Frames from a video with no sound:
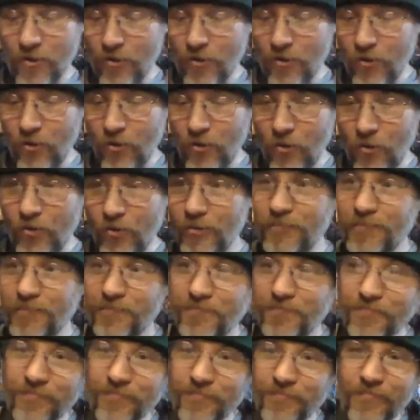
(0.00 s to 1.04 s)
hole.
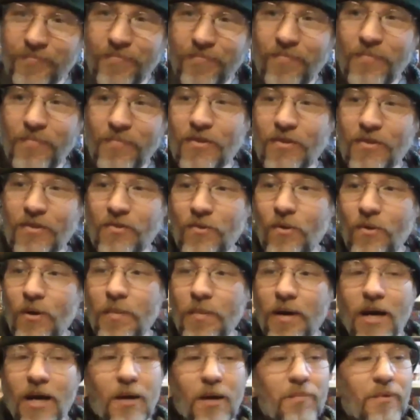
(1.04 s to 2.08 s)
So I'm
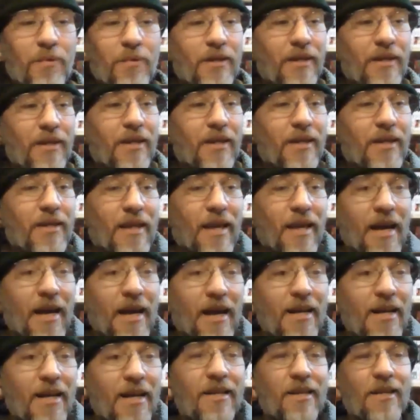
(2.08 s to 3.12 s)
happy to get
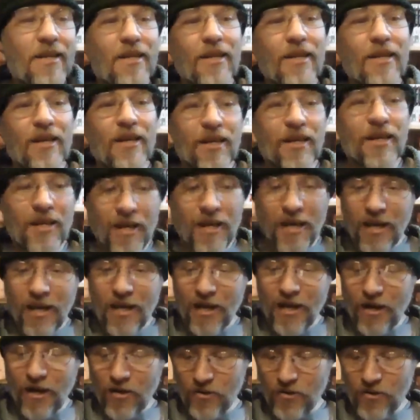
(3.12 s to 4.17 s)
that.
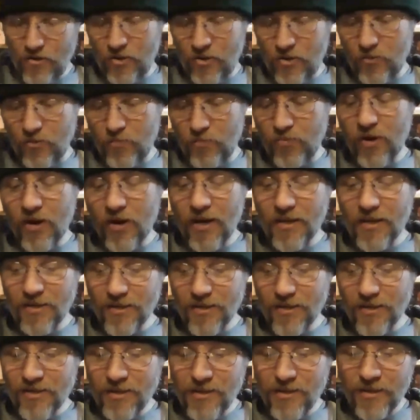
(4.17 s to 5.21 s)
I was surprised to
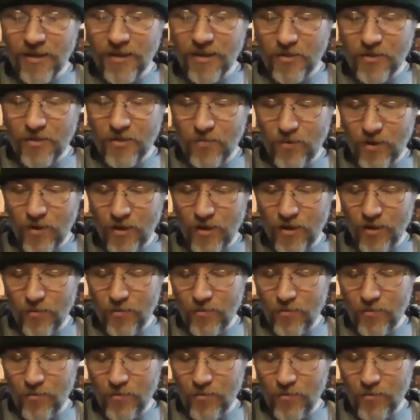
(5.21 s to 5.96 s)
see this one on the